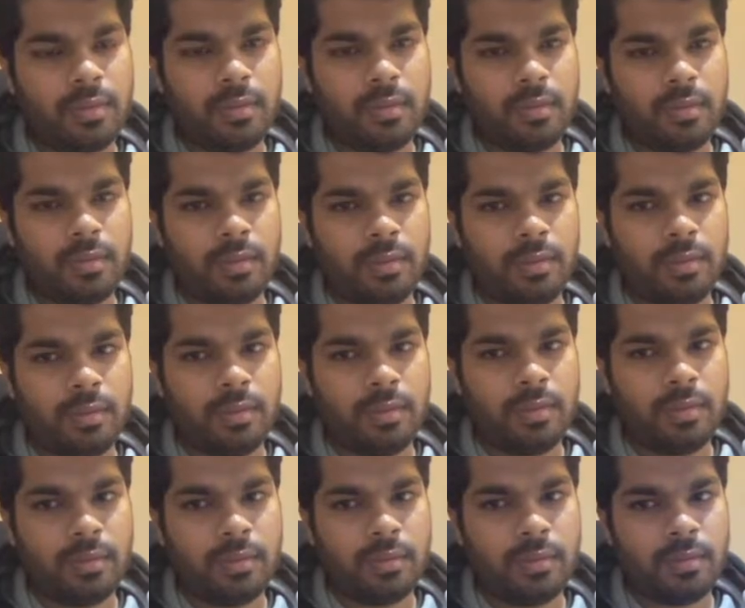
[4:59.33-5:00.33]

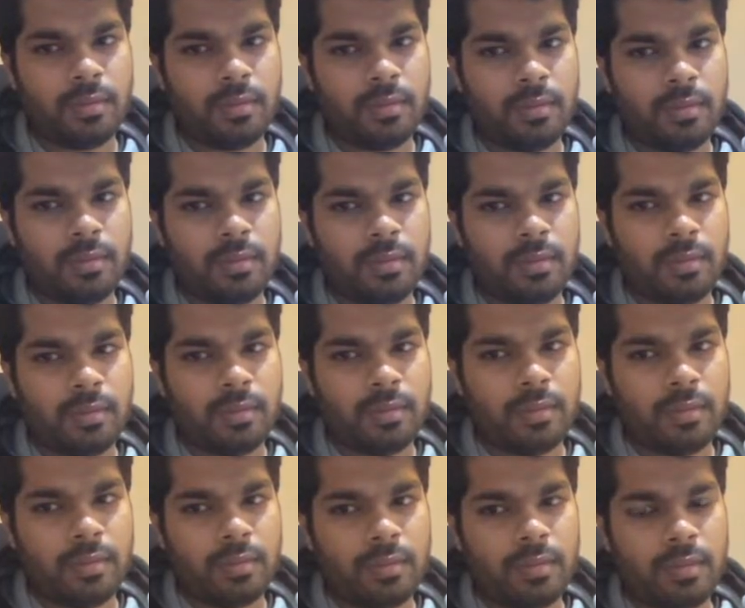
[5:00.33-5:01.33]

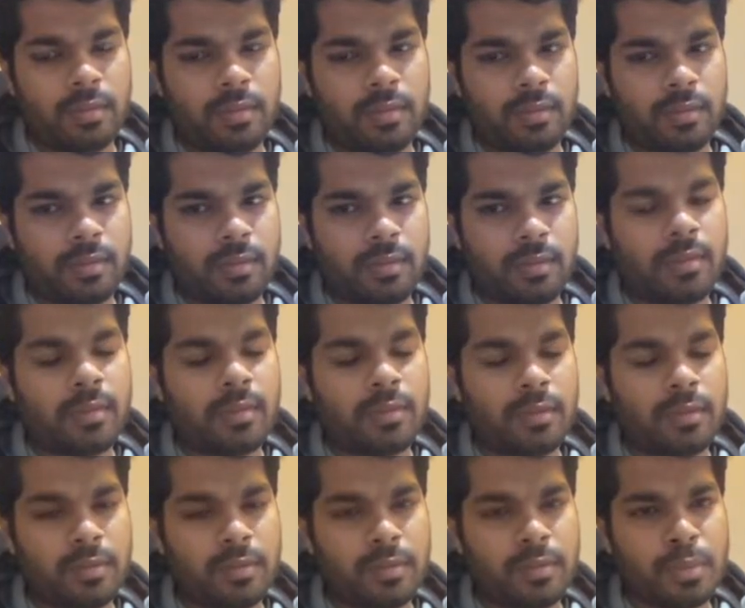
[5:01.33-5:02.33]

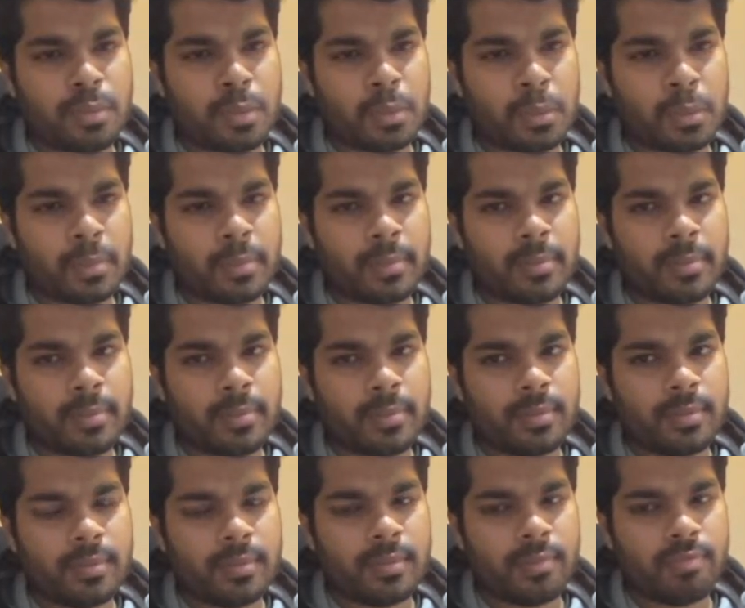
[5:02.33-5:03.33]

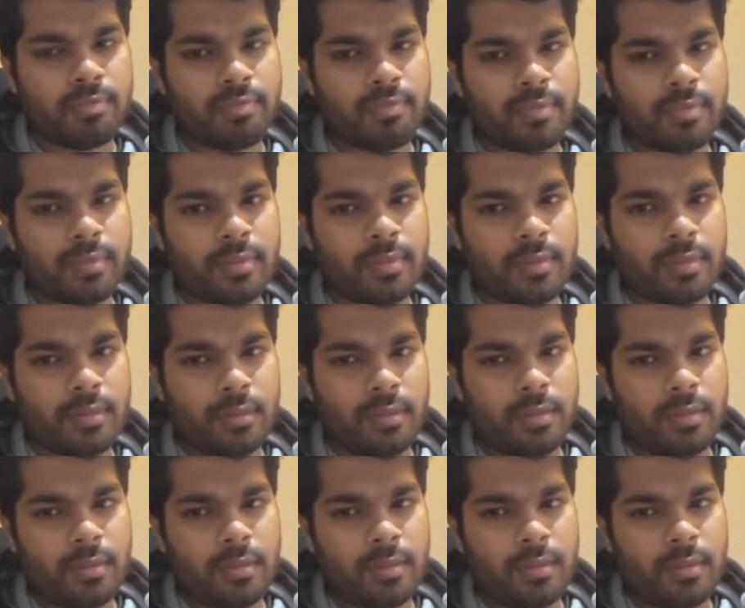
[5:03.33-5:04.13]
(silent)